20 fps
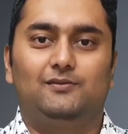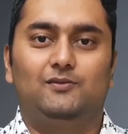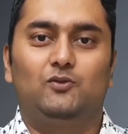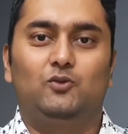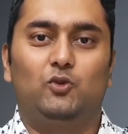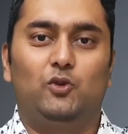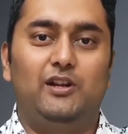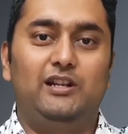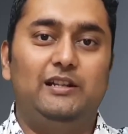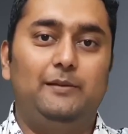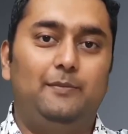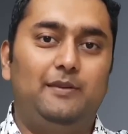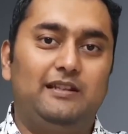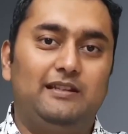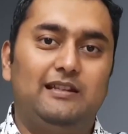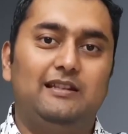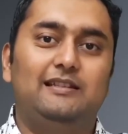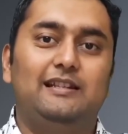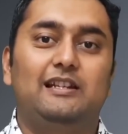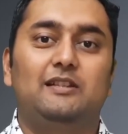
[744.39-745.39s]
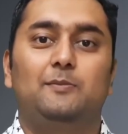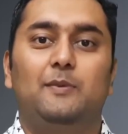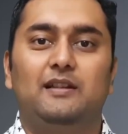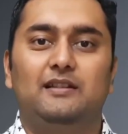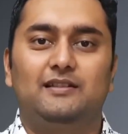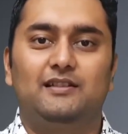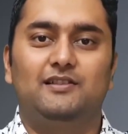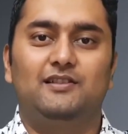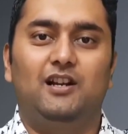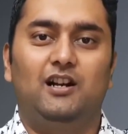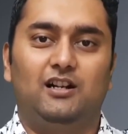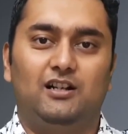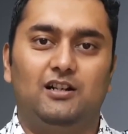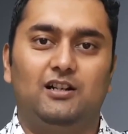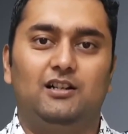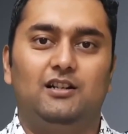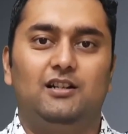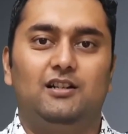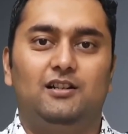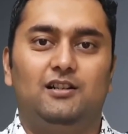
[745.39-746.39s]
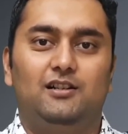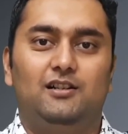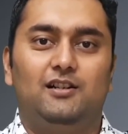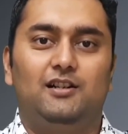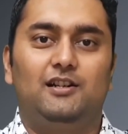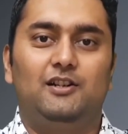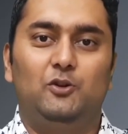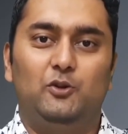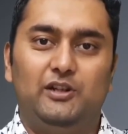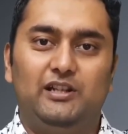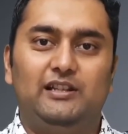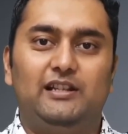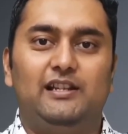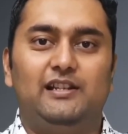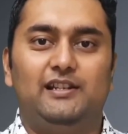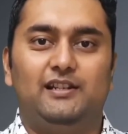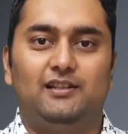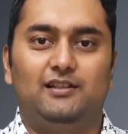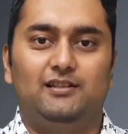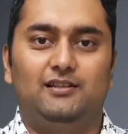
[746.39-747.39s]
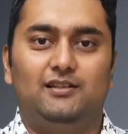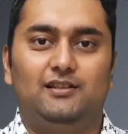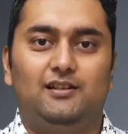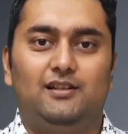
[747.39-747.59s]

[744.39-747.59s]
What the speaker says: So any business expenses occurred during the year